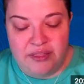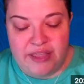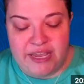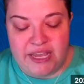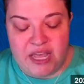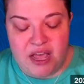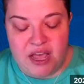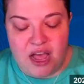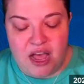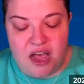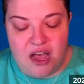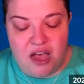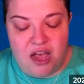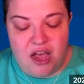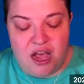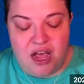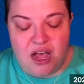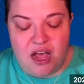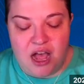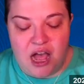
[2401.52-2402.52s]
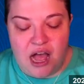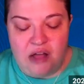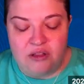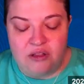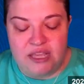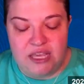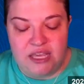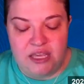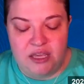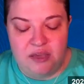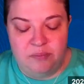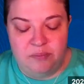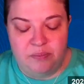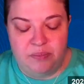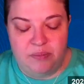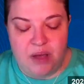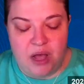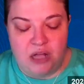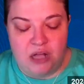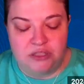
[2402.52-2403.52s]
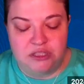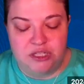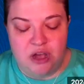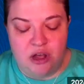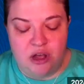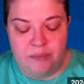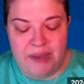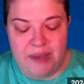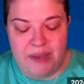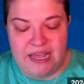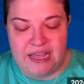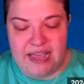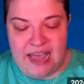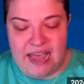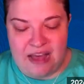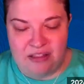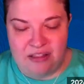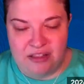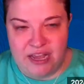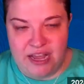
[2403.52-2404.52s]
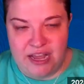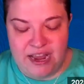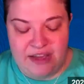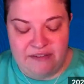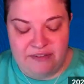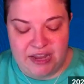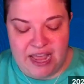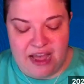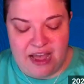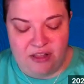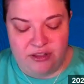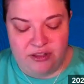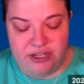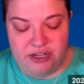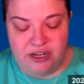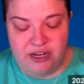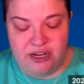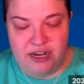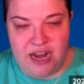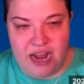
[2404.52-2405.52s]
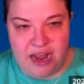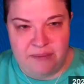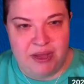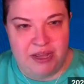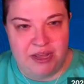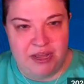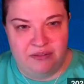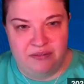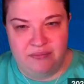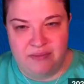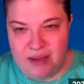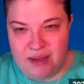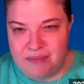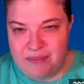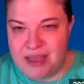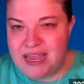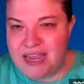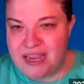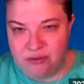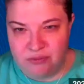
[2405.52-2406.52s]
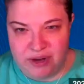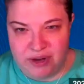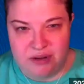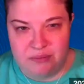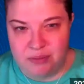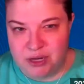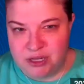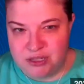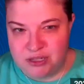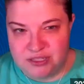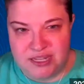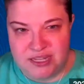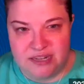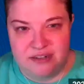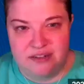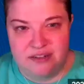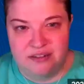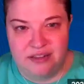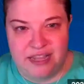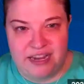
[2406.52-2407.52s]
like I'll make a calendar. I have a calendar, and I'm a handwritten person.